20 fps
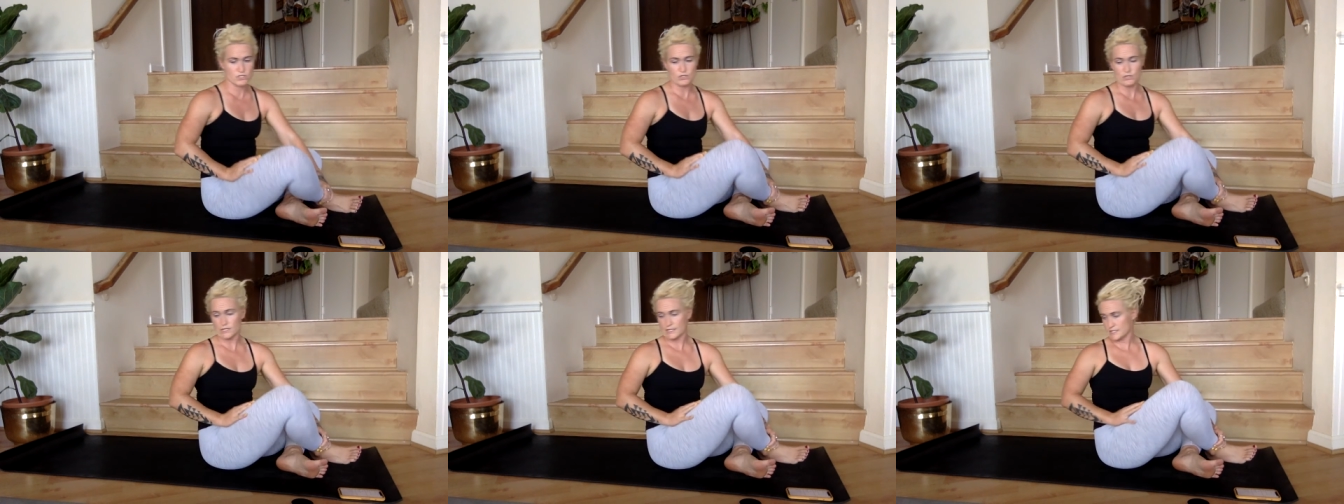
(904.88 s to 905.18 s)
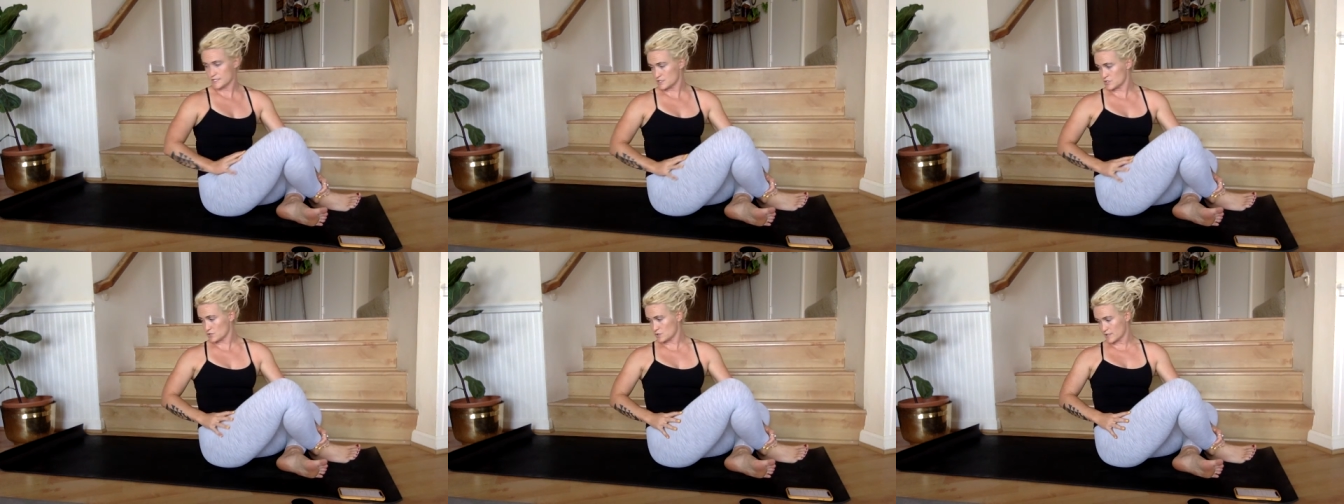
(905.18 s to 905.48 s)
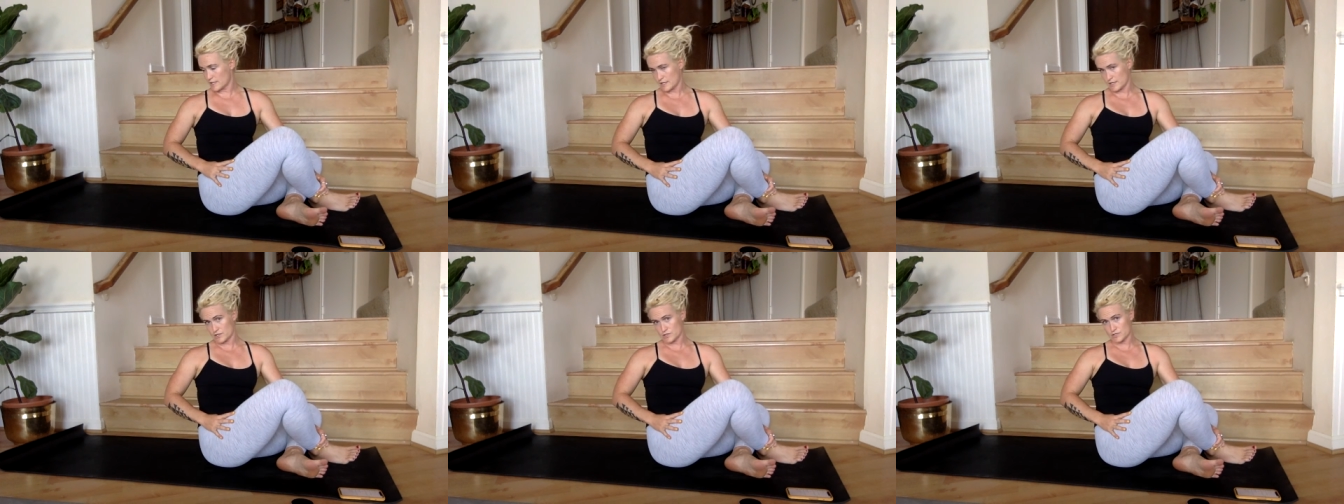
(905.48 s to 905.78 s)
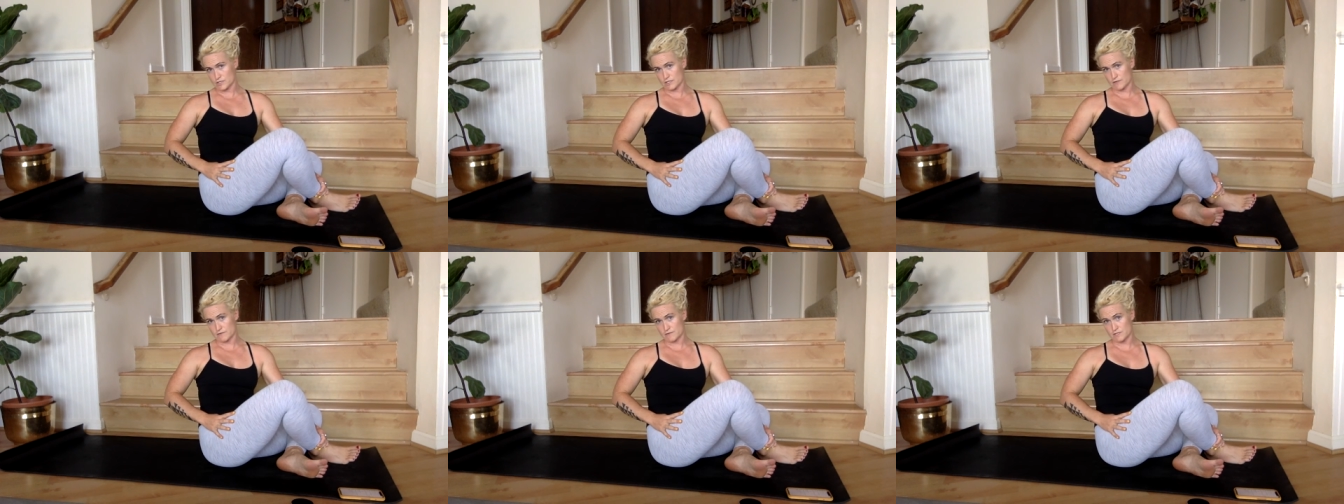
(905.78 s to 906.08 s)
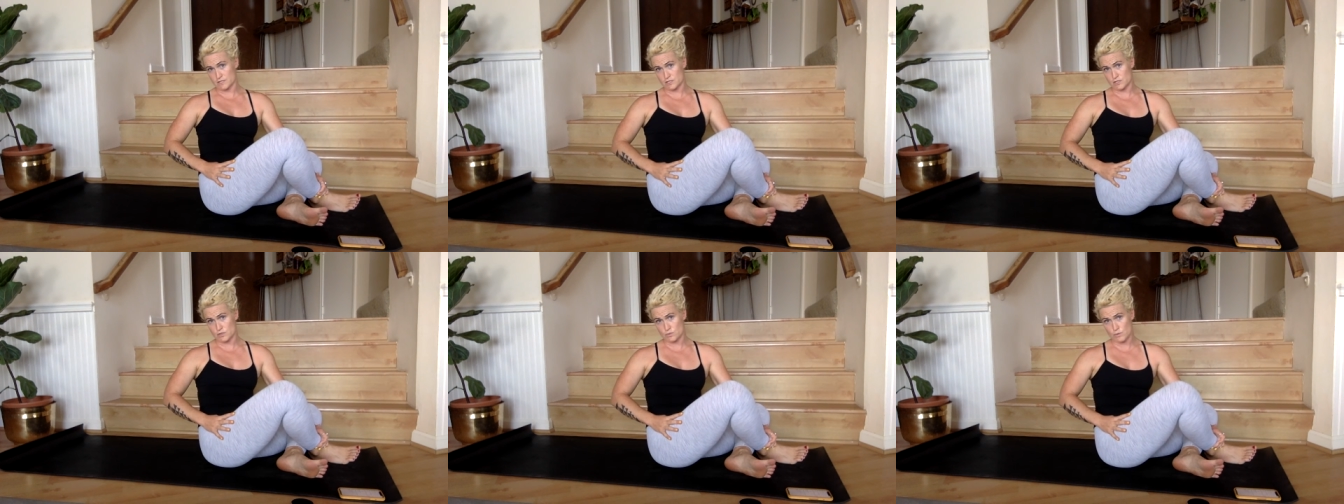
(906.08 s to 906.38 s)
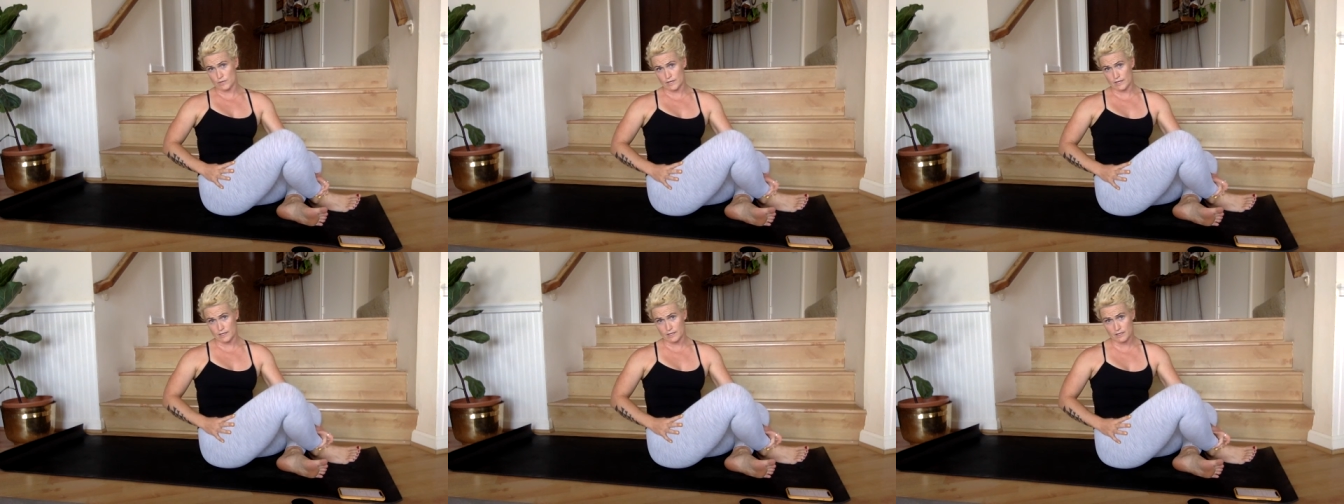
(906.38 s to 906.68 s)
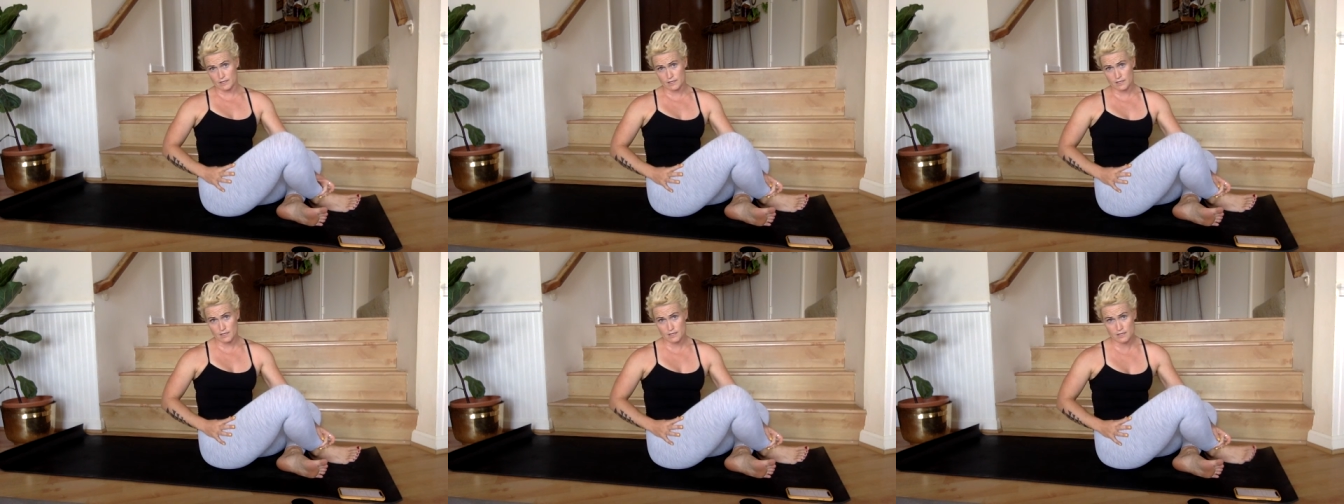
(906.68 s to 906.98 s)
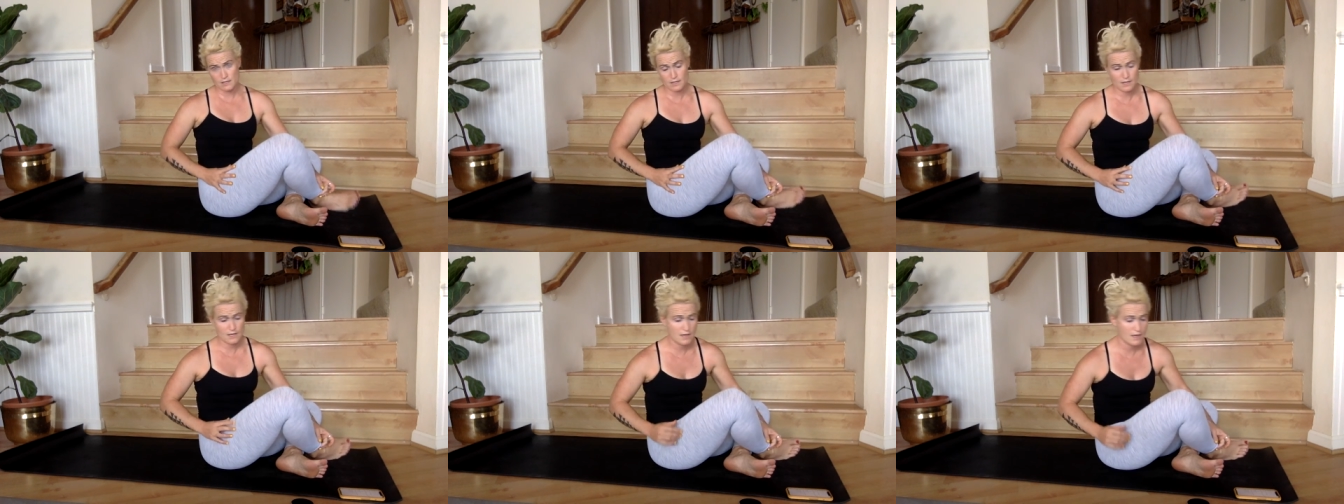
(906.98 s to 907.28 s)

Do what you need to do to get yourself situated,